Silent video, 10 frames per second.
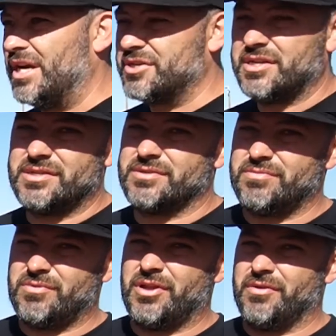actually is
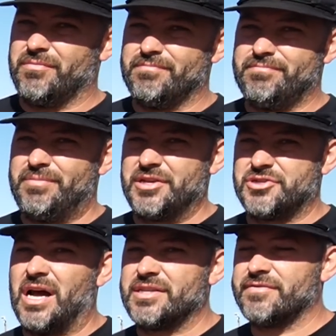one of the best
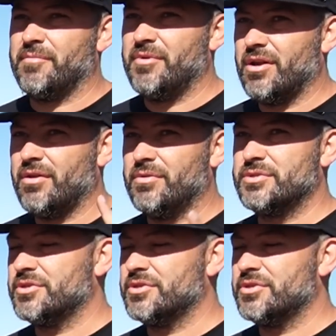shots from here. It was the